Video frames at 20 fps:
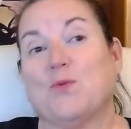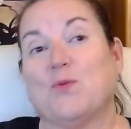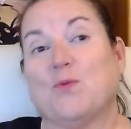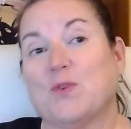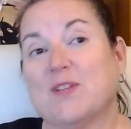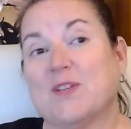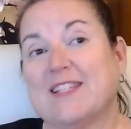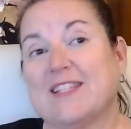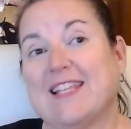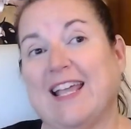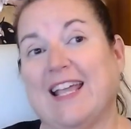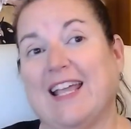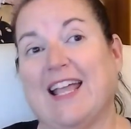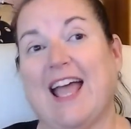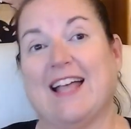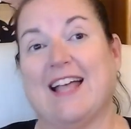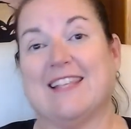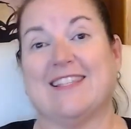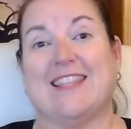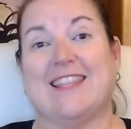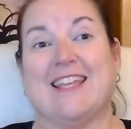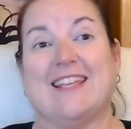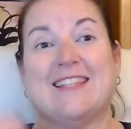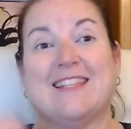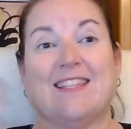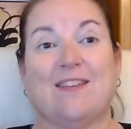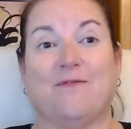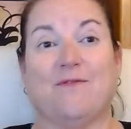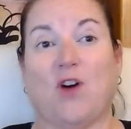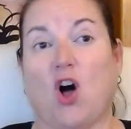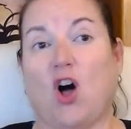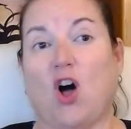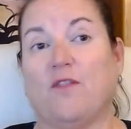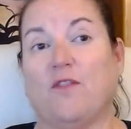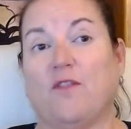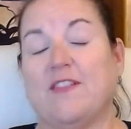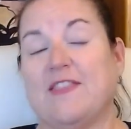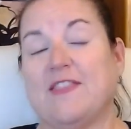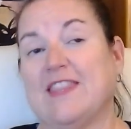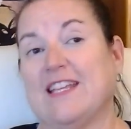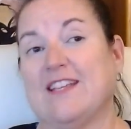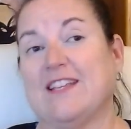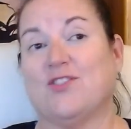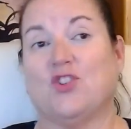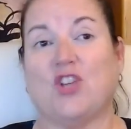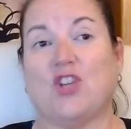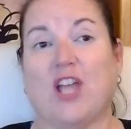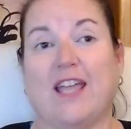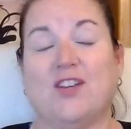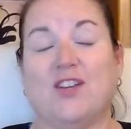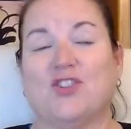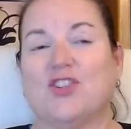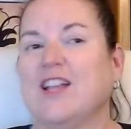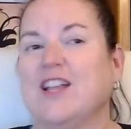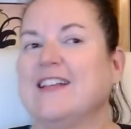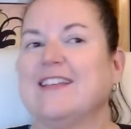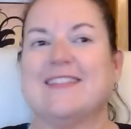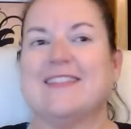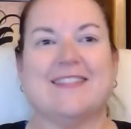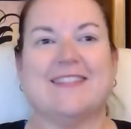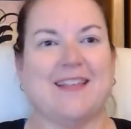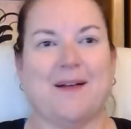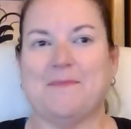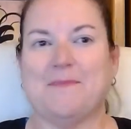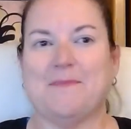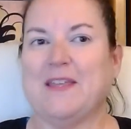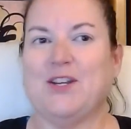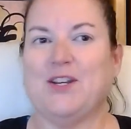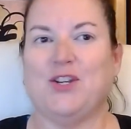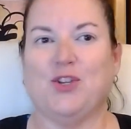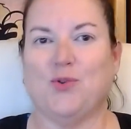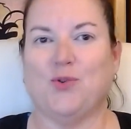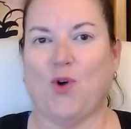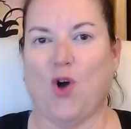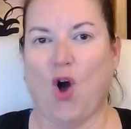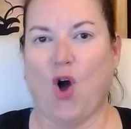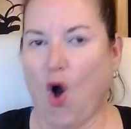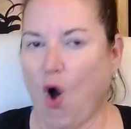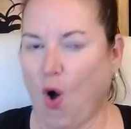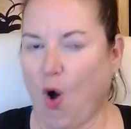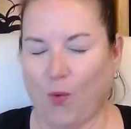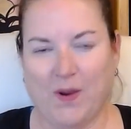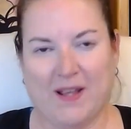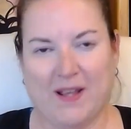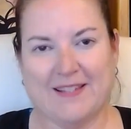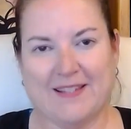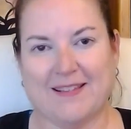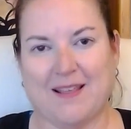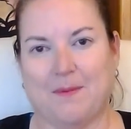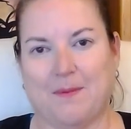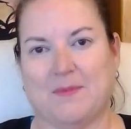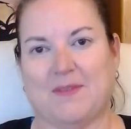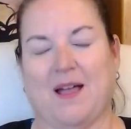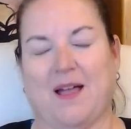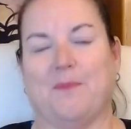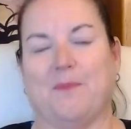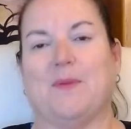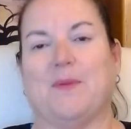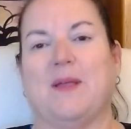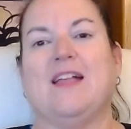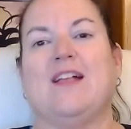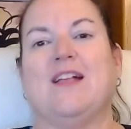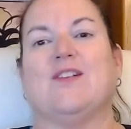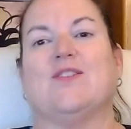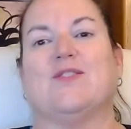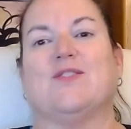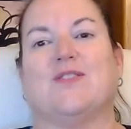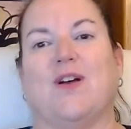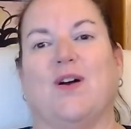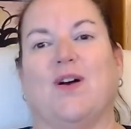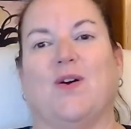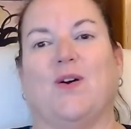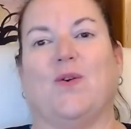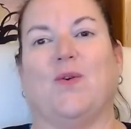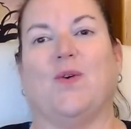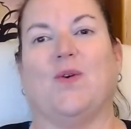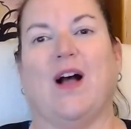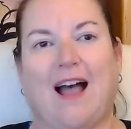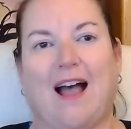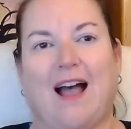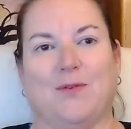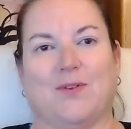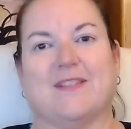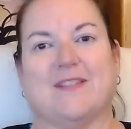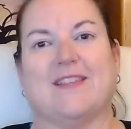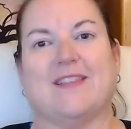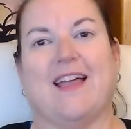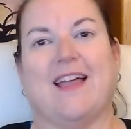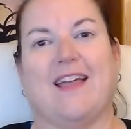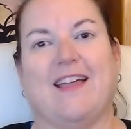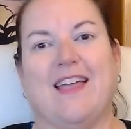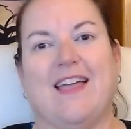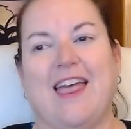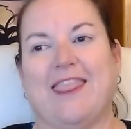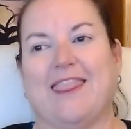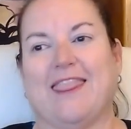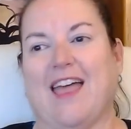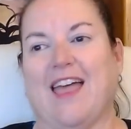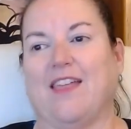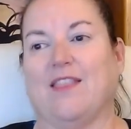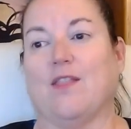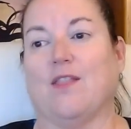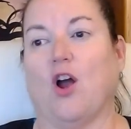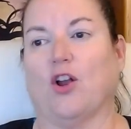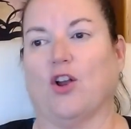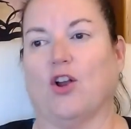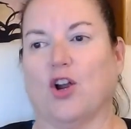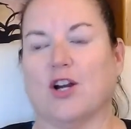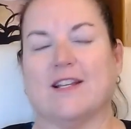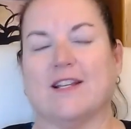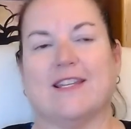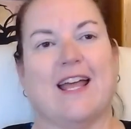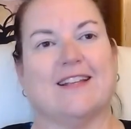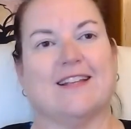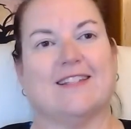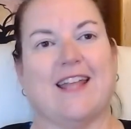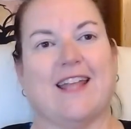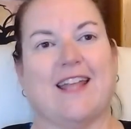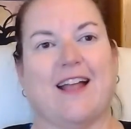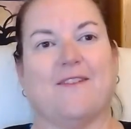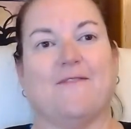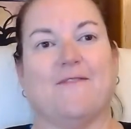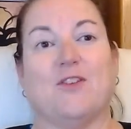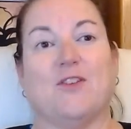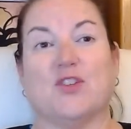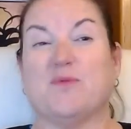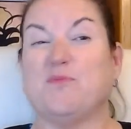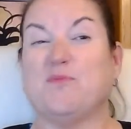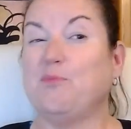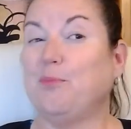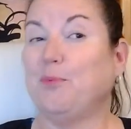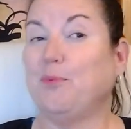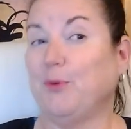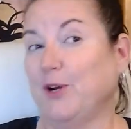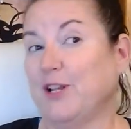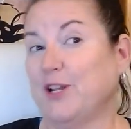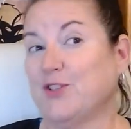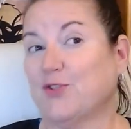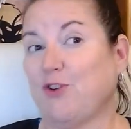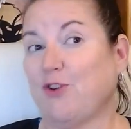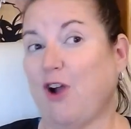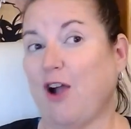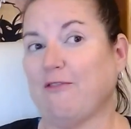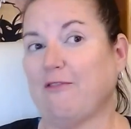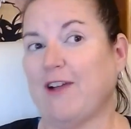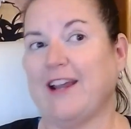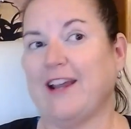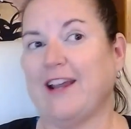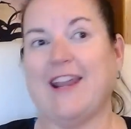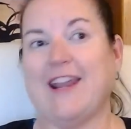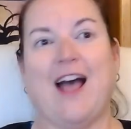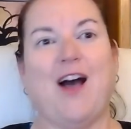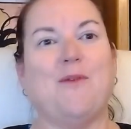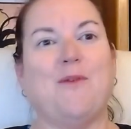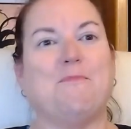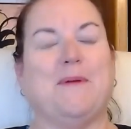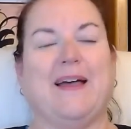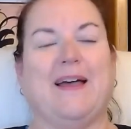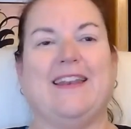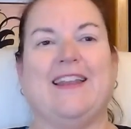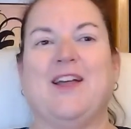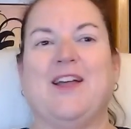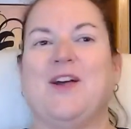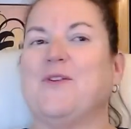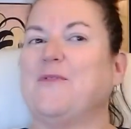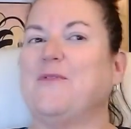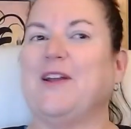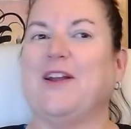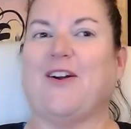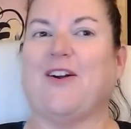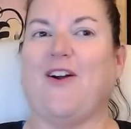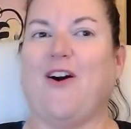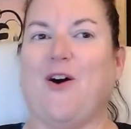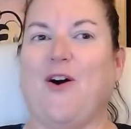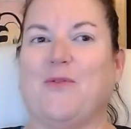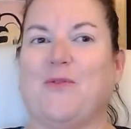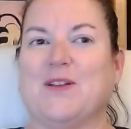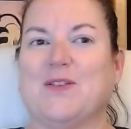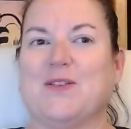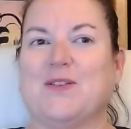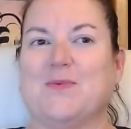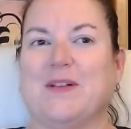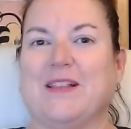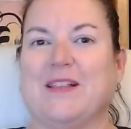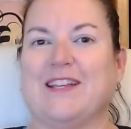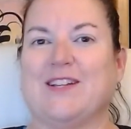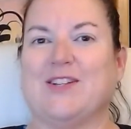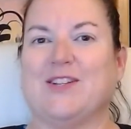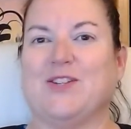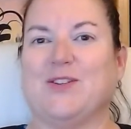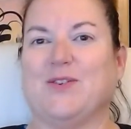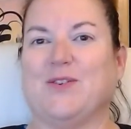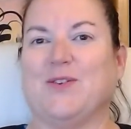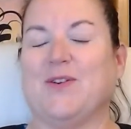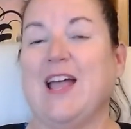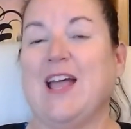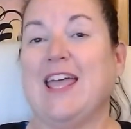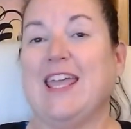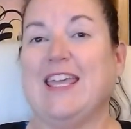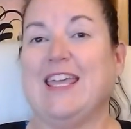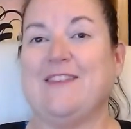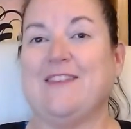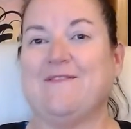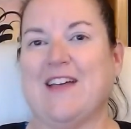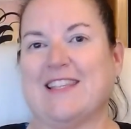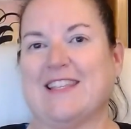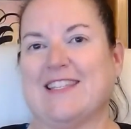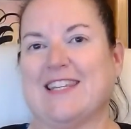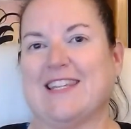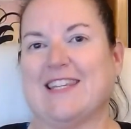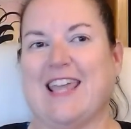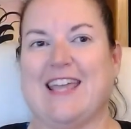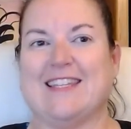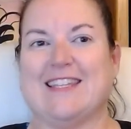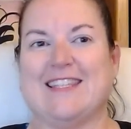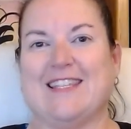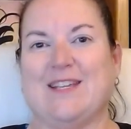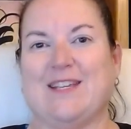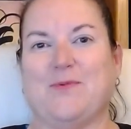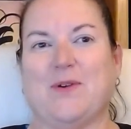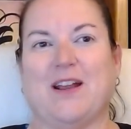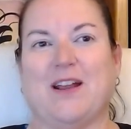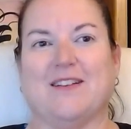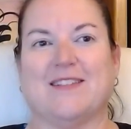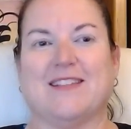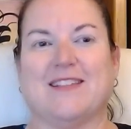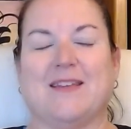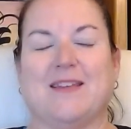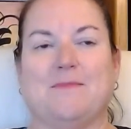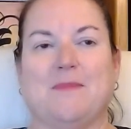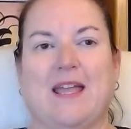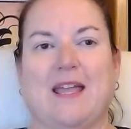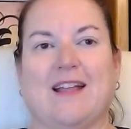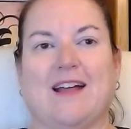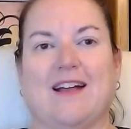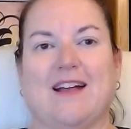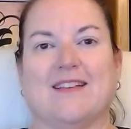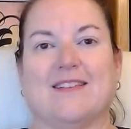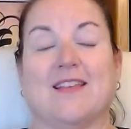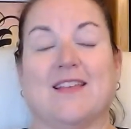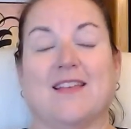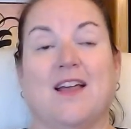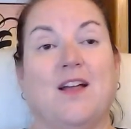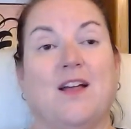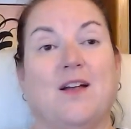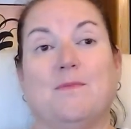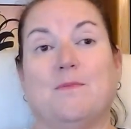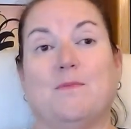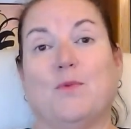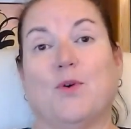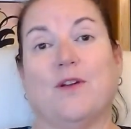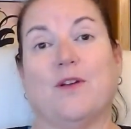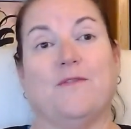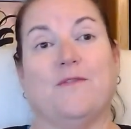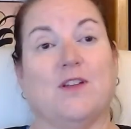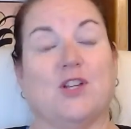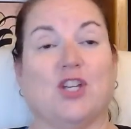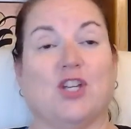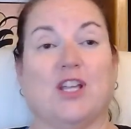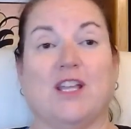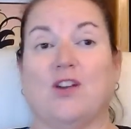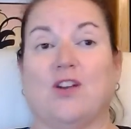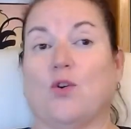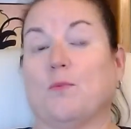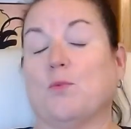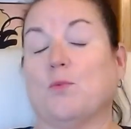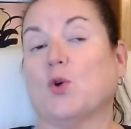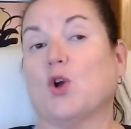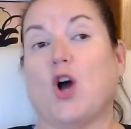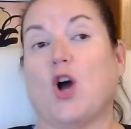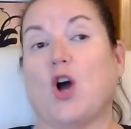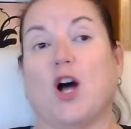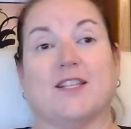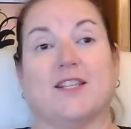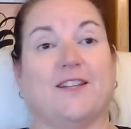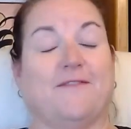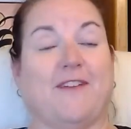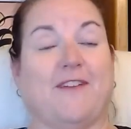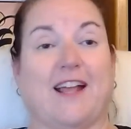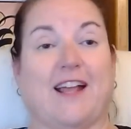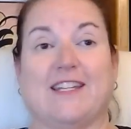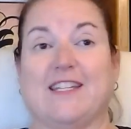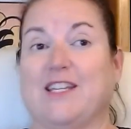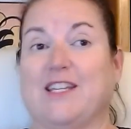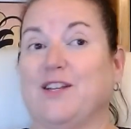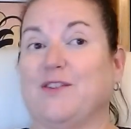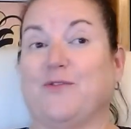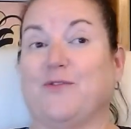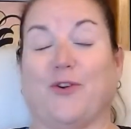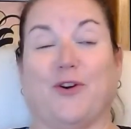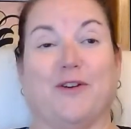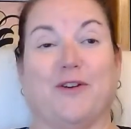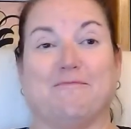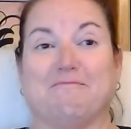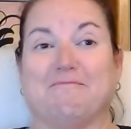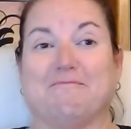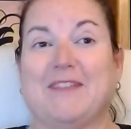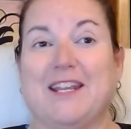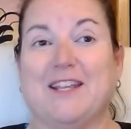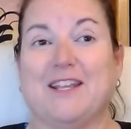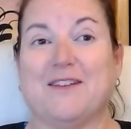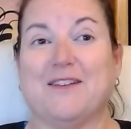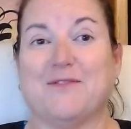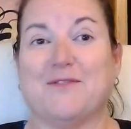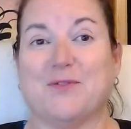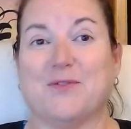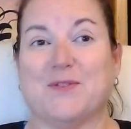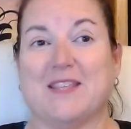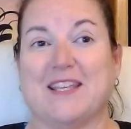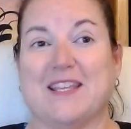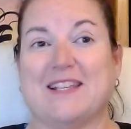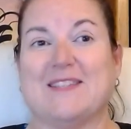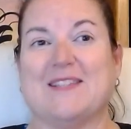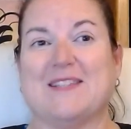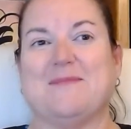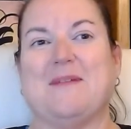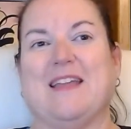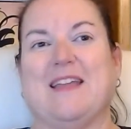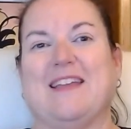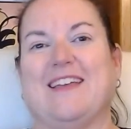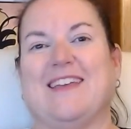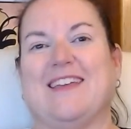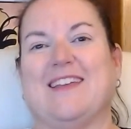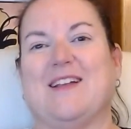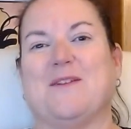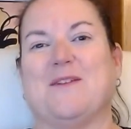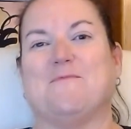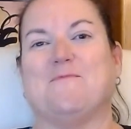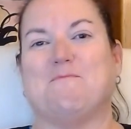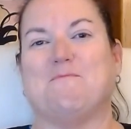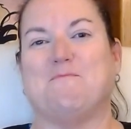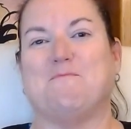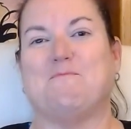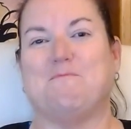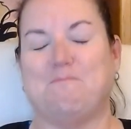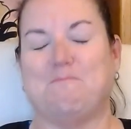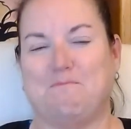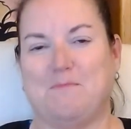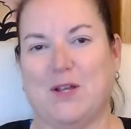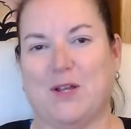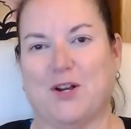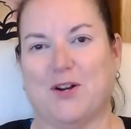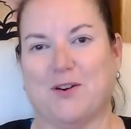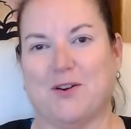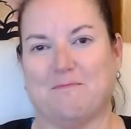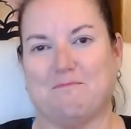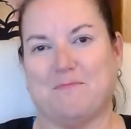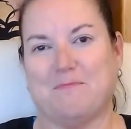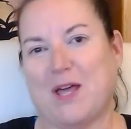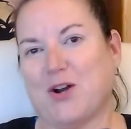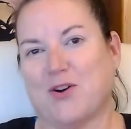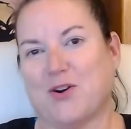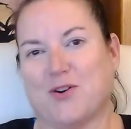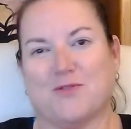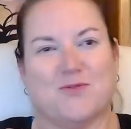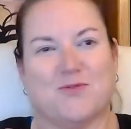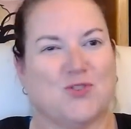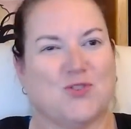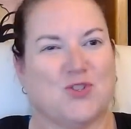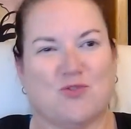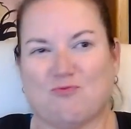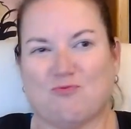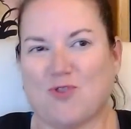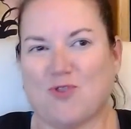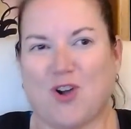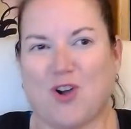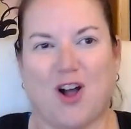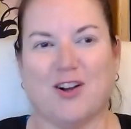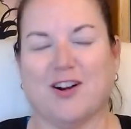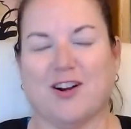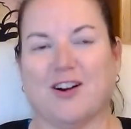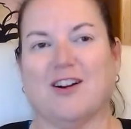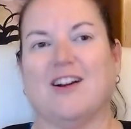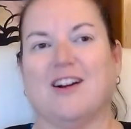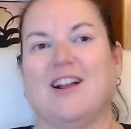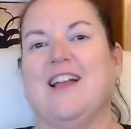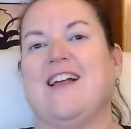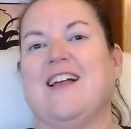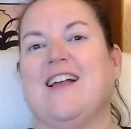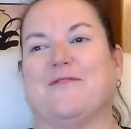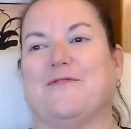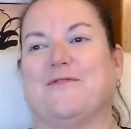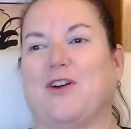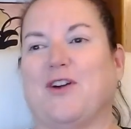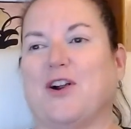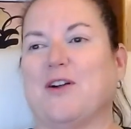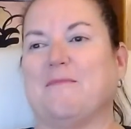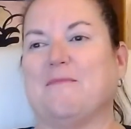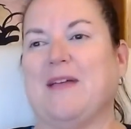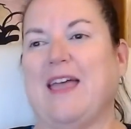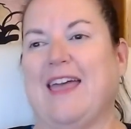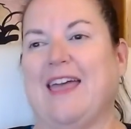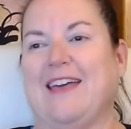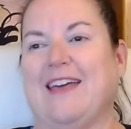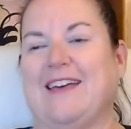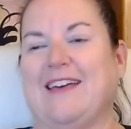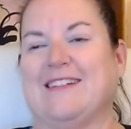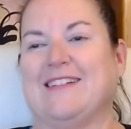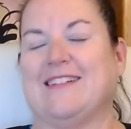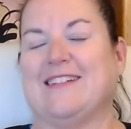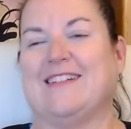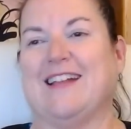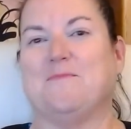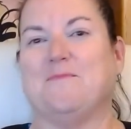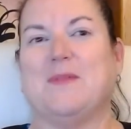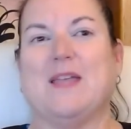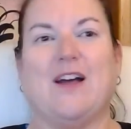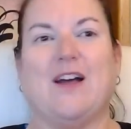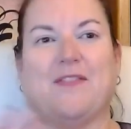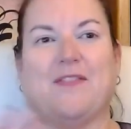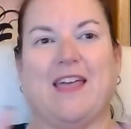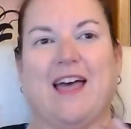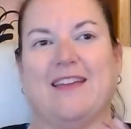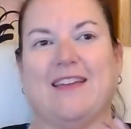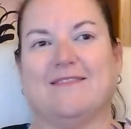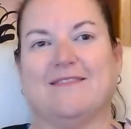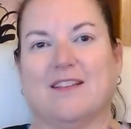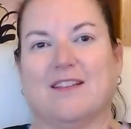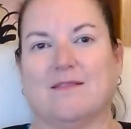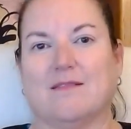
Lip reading: We'll see. As things evolve and things change, something new always comes up. So I will say that our current tech stack feels pretty strong right now, but we are always willing to investigate and see what else can make us more efficient or more cost effective or any of those things to make it a bigger, better, stronger firm and be on that